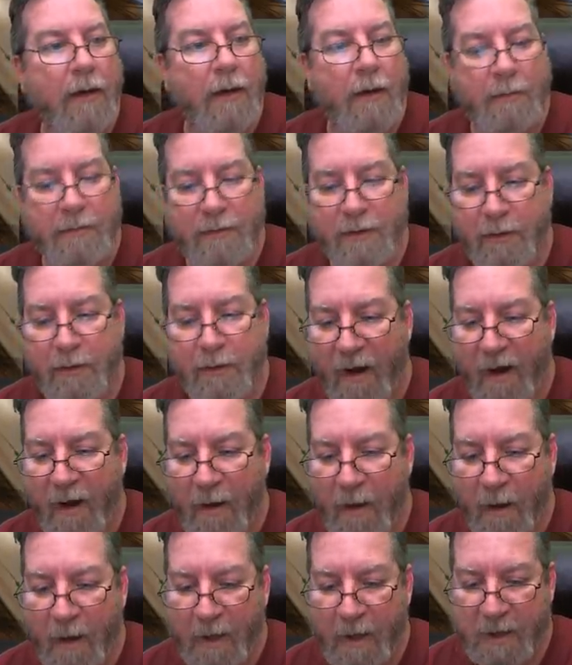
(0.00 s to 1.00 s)
I'm going to
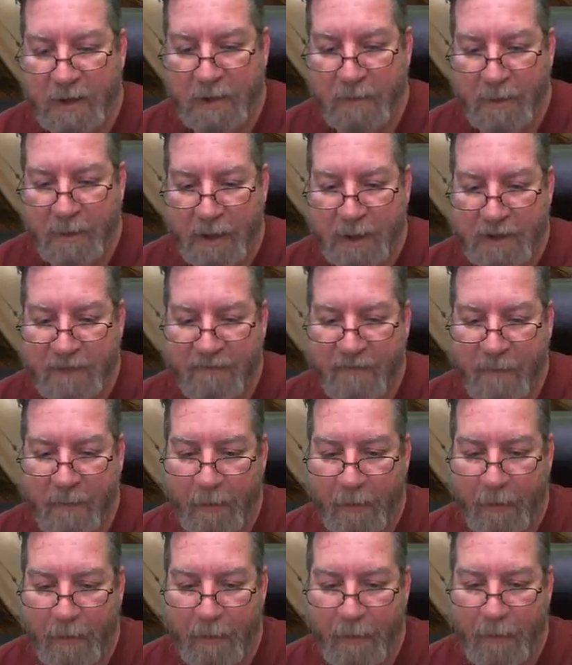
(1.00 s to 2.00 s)
highlight some of this
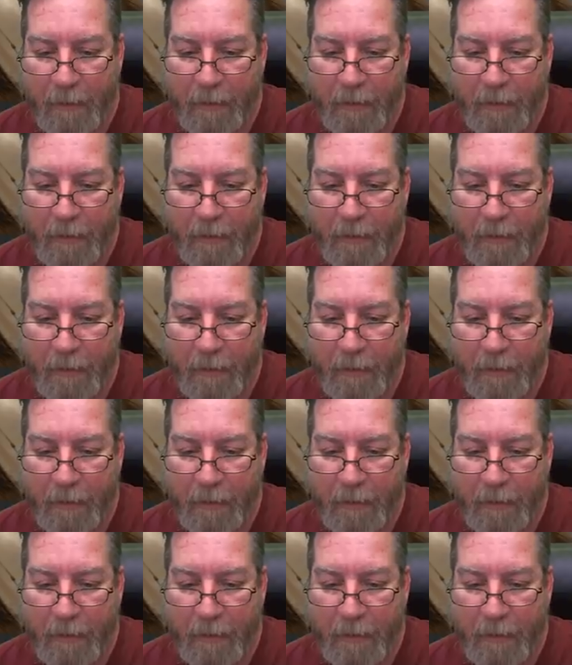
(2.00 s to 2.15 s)
fur.